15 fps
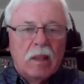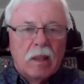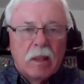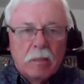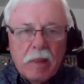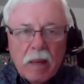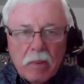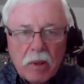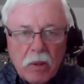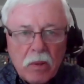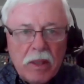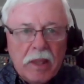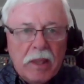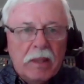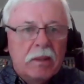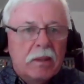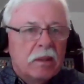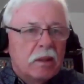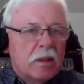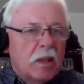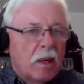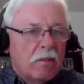The Babylonian
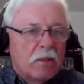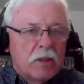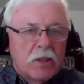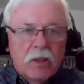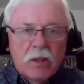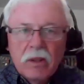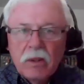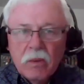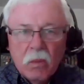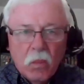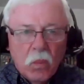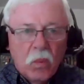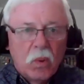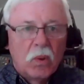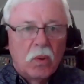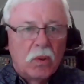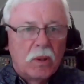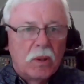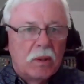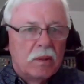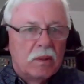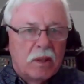covers
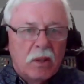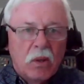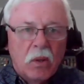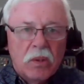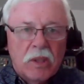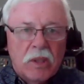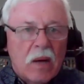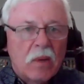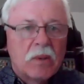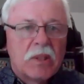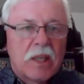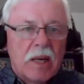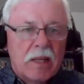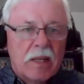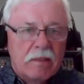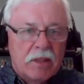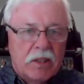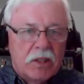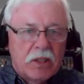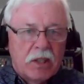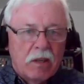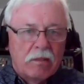world, goes outside of
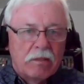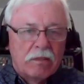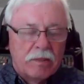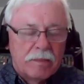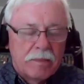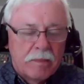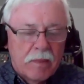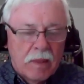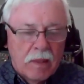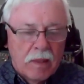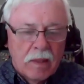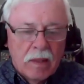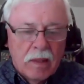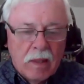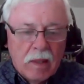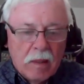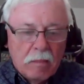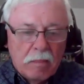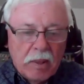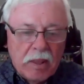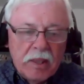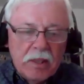itself.
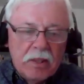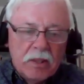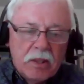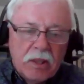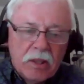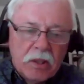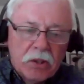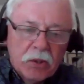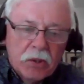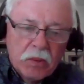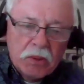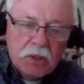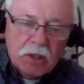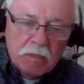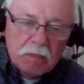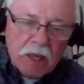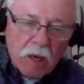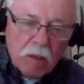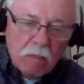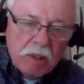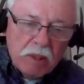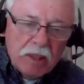But in the Jerusalem
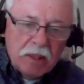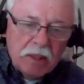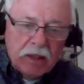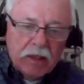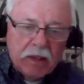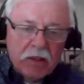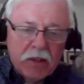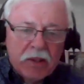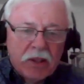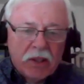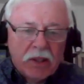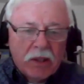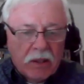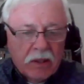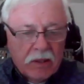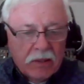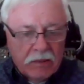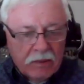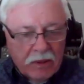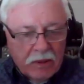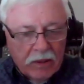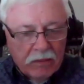Talmud, there is this
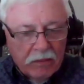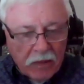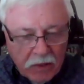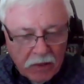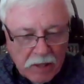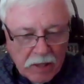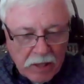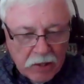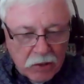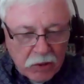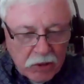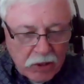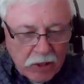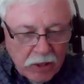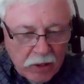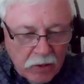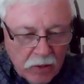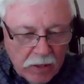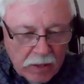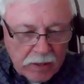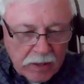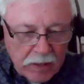very interesting
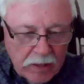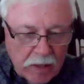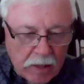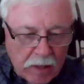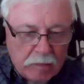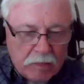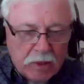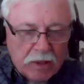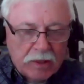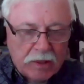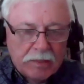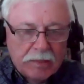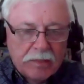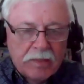thought that comes.